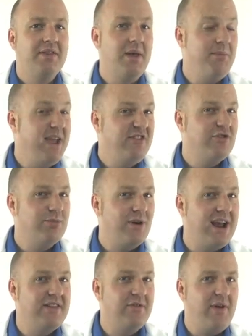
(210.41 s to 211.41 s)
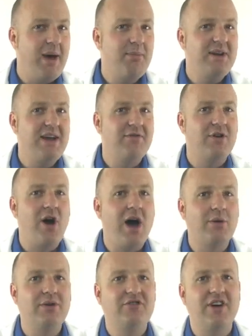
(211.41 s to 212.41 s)
The major brands of epinephrine
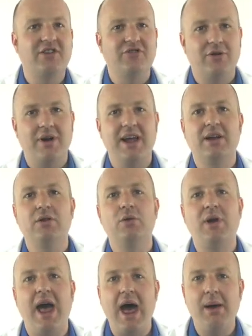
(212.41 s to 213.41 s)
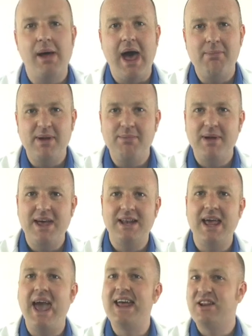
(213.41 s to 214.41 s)
autoinjector include
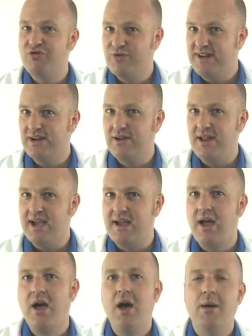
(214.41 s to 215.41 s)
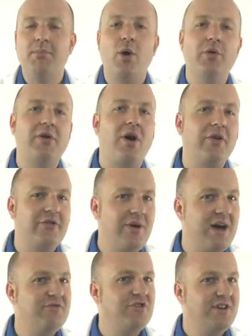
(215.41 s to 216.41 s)
Epipen and Adrenaclick. Both also
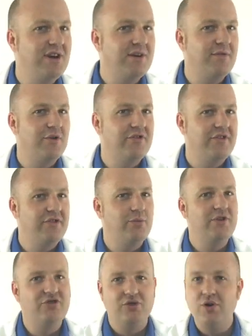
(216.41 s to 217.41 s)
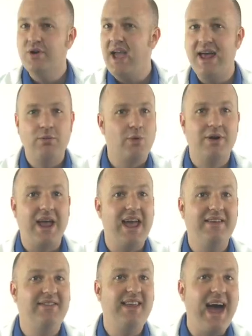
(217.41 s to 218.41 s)
have generic versions which look and work
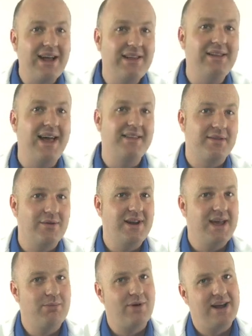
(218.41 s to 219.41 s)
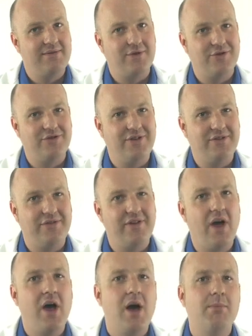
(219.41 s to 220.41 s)
exactly like their name brand versions.
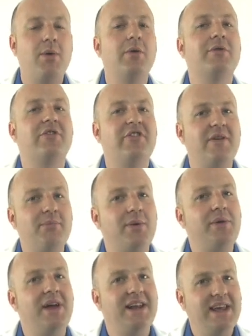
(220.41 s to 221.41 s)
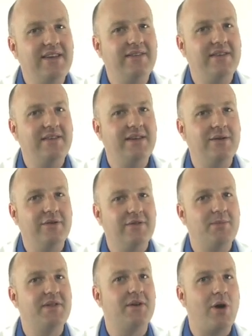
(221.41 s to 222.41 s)
Both are simple and easy to use,
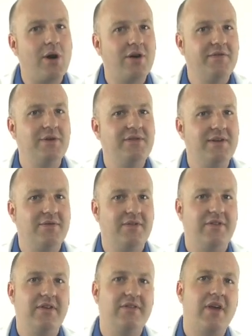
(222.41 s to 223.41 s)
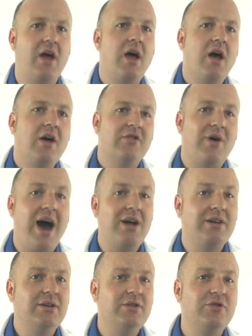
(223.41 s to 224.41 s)
but there are a few differences. So how do
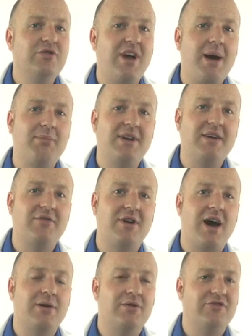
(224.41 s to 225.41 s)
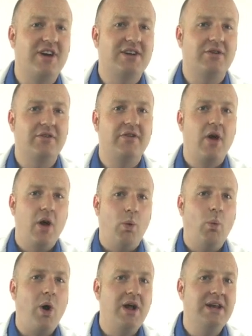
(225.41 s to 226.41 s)
you use your epinephrine autoinjectors?
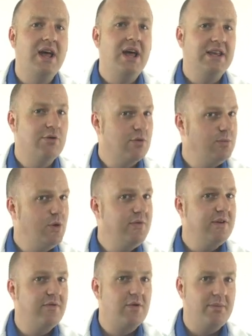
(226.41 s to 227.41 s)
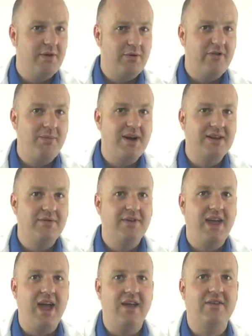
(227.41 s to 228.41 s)
1. You remove it from the respective
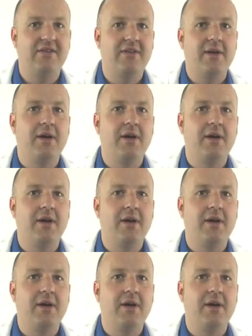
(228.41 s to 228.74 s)
case.